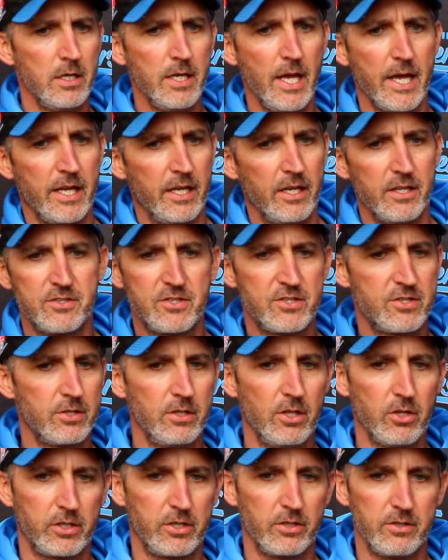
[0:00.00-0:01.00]
Yeah,
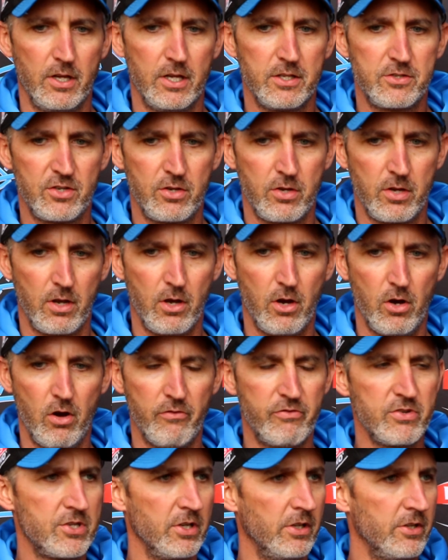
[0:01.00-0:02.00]
it's look, it's
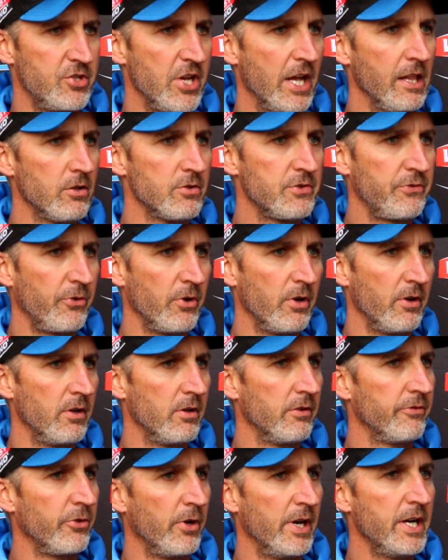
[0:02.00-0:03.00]
obviously a challenge
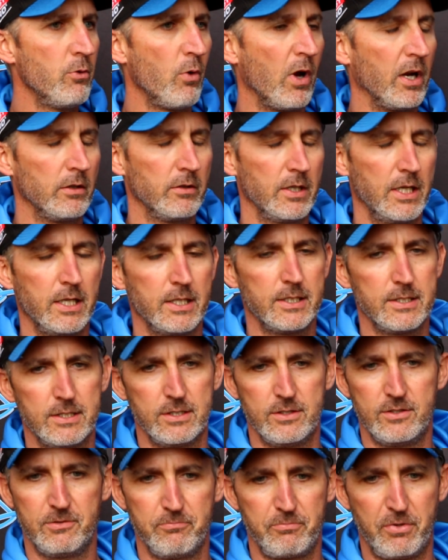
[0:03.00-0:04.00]
for for anyone,
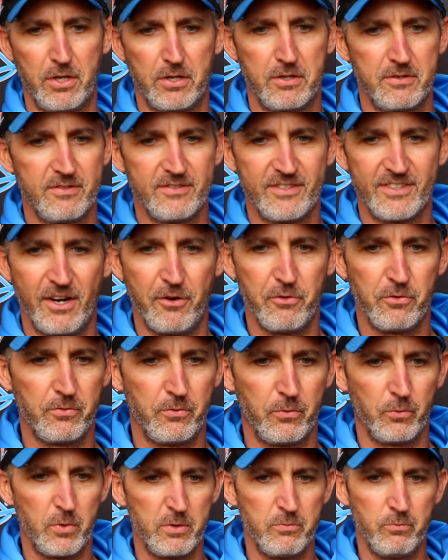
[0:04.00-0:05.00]
and but you know,
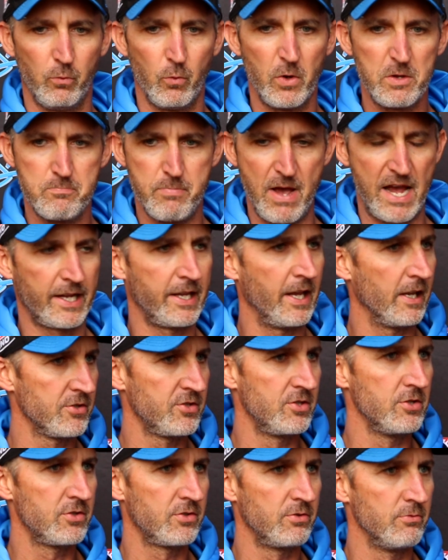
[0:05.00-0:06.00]
we, we back our
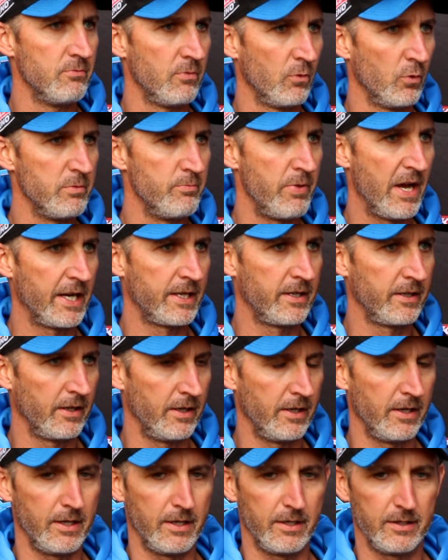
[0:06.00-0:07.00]
system, we back
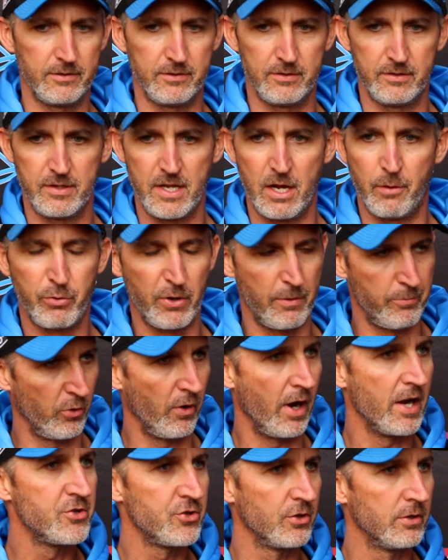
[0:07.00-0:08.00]
uh, our
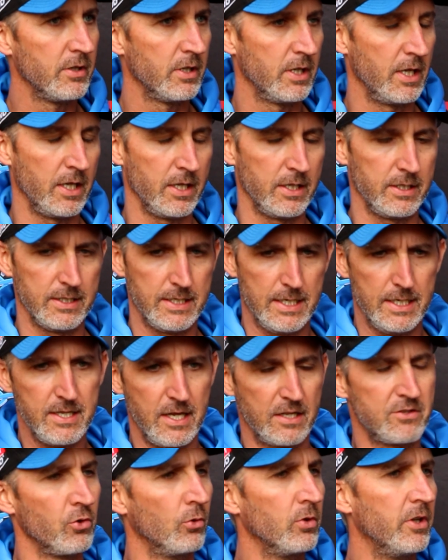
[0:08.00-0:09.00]
preparation, and,
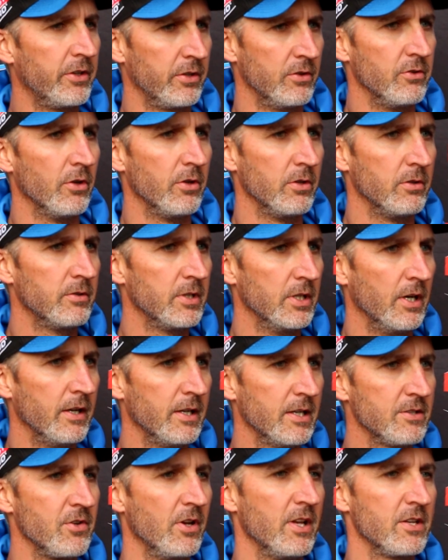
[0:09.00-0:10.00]
and that's all you can do. You know,
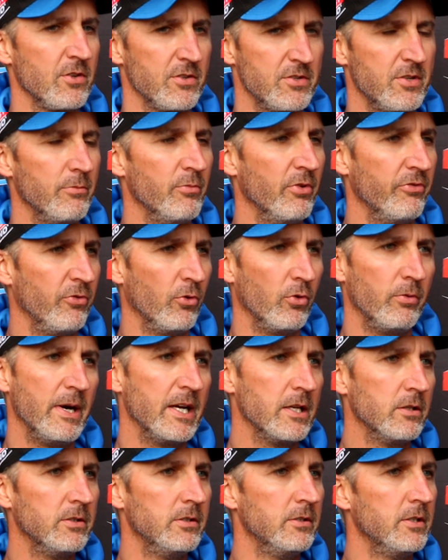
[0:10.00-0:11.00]
as, as I said before,
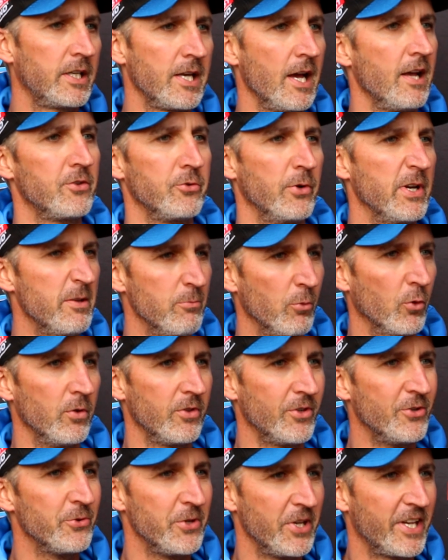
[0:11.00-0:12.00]
mate, you can't do any
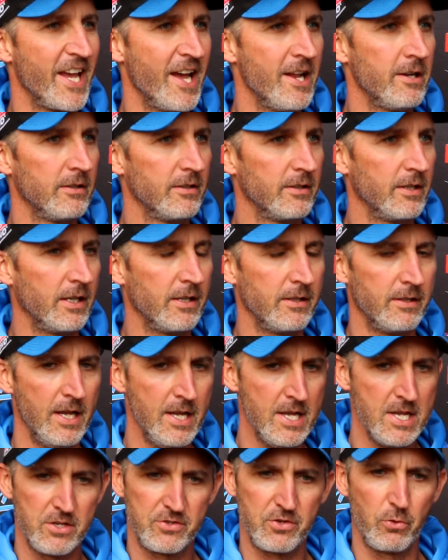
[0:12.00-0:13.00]
more than all you can, and
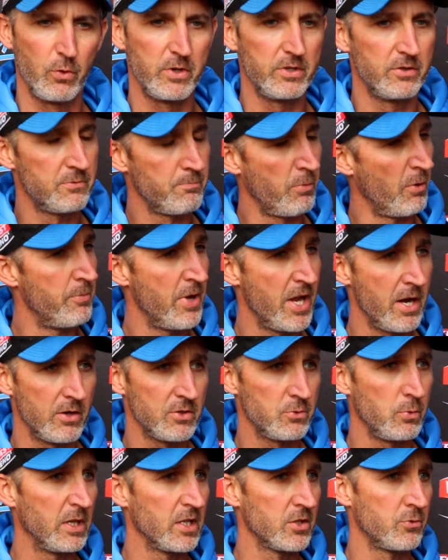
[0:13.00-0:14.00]
so we just prepare
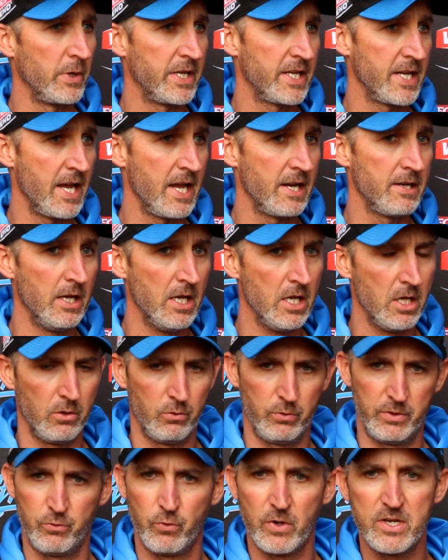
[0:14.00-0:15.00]
as well as we can.
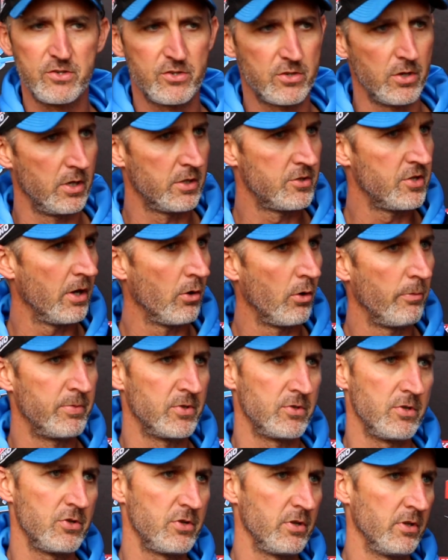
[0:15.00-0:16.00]
We research our
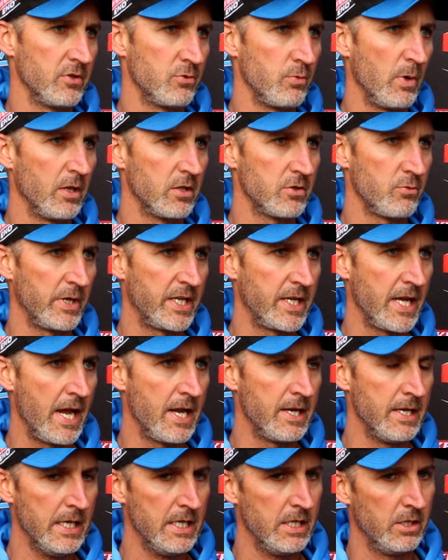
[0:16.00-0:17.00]
opposition as well as we
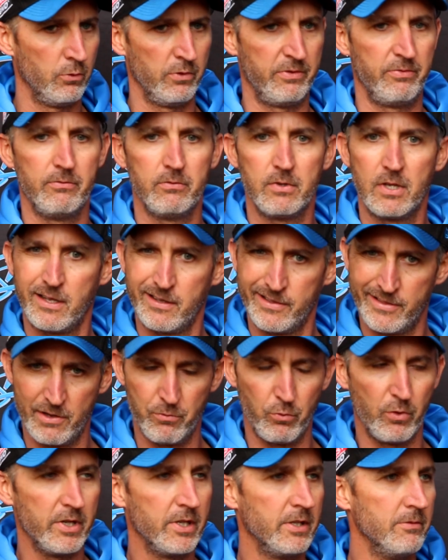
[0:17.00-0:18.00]
can. And
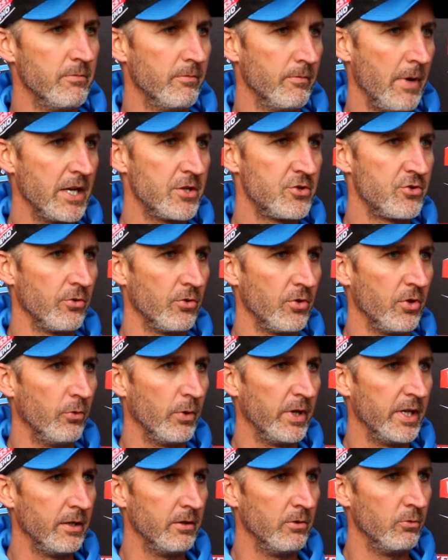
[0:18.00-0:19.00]
then we make sure that
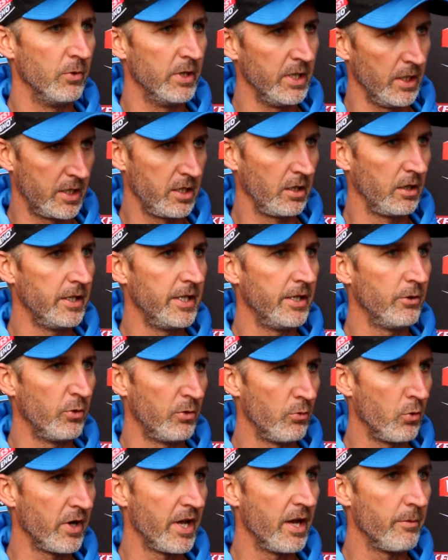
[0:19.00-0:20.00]
we're really clear
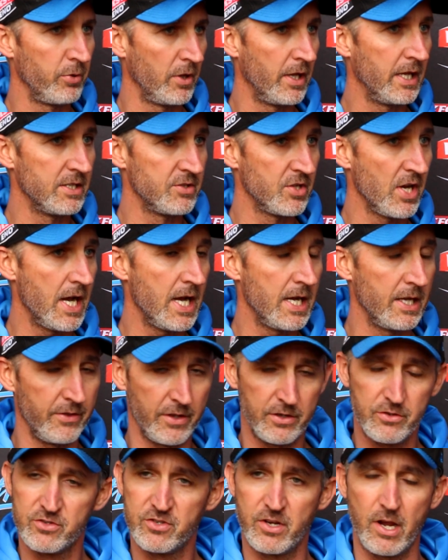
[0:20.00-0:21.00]
with what our plans are,
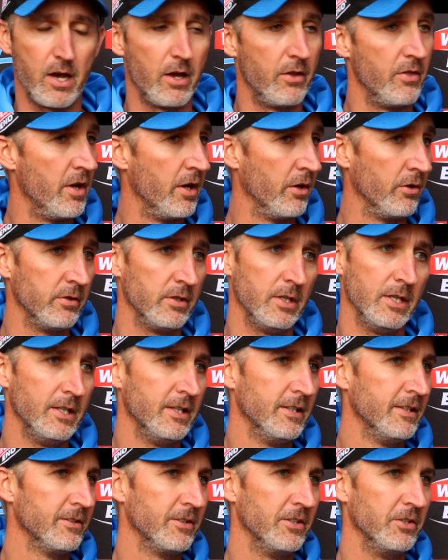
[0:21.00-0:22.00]
and then just go out there and
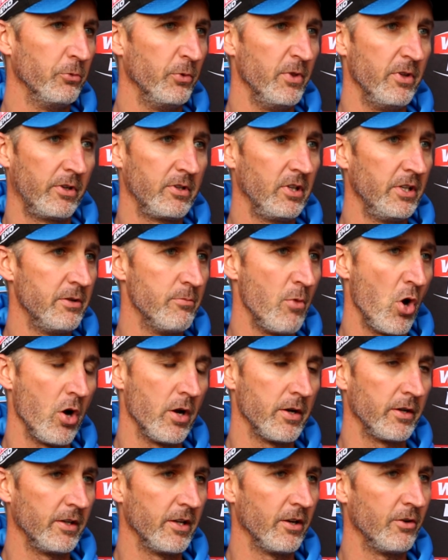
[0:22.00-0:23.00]
with a clear
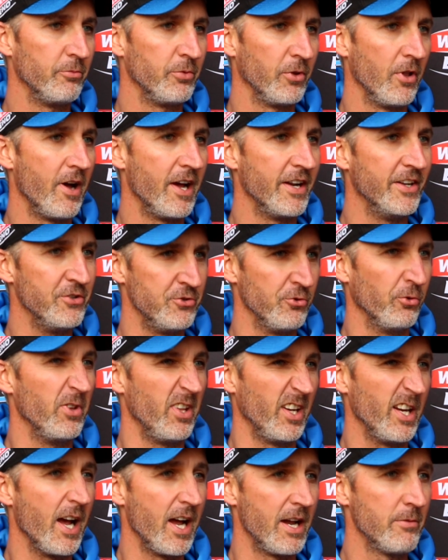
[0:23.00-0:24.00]
mind and go and play and enjoy
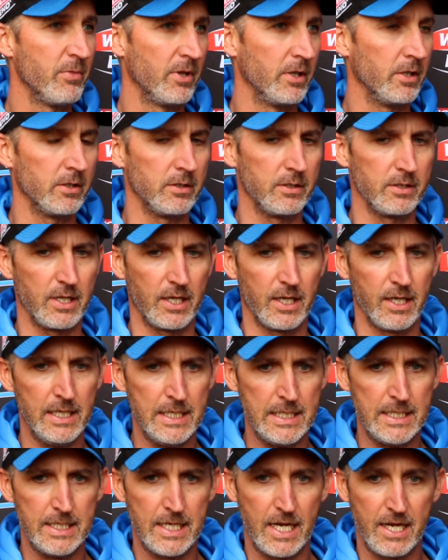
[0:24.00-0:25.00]
the game. And uh,
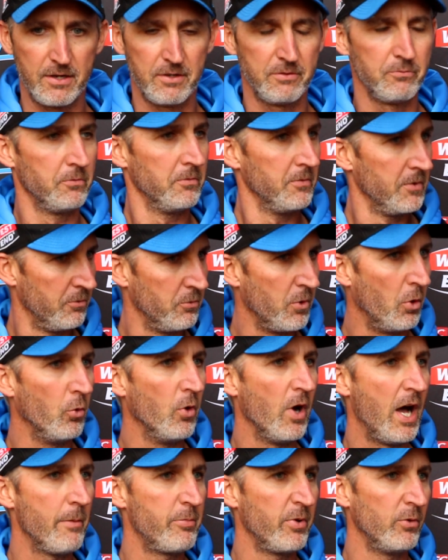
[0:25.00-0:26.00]
and what
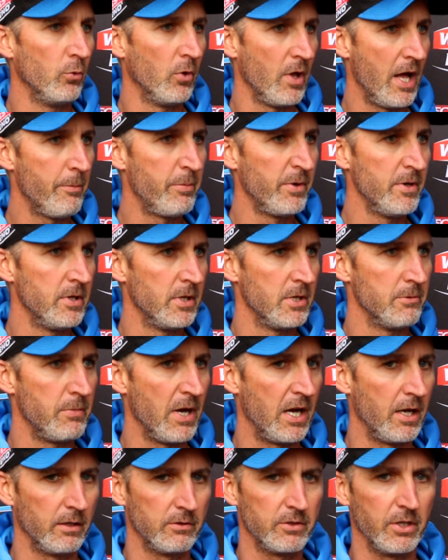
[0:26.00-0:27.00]
will happen will happen,
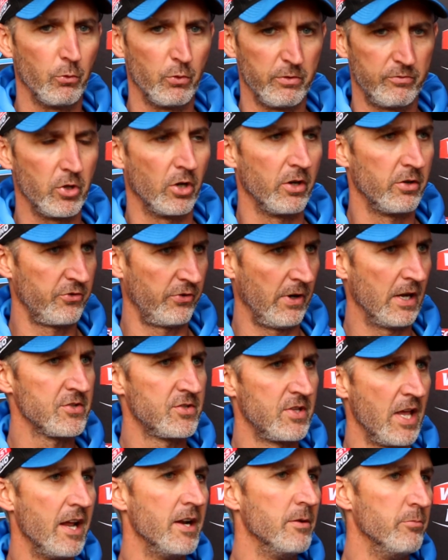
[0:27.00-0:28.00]
but you know we've got to
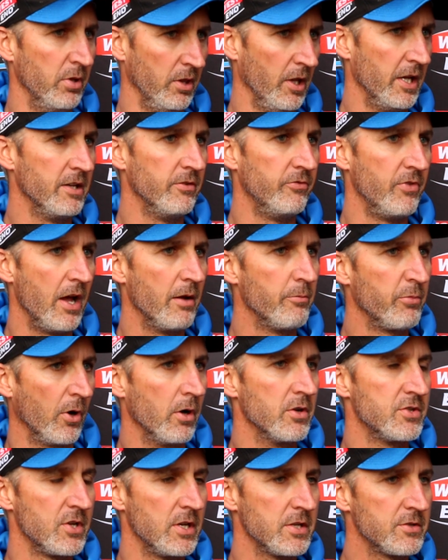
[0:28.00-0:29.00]
trust that and believe that
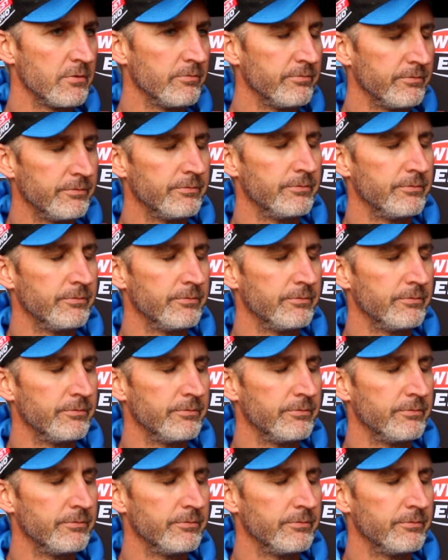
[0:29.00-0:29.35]
process.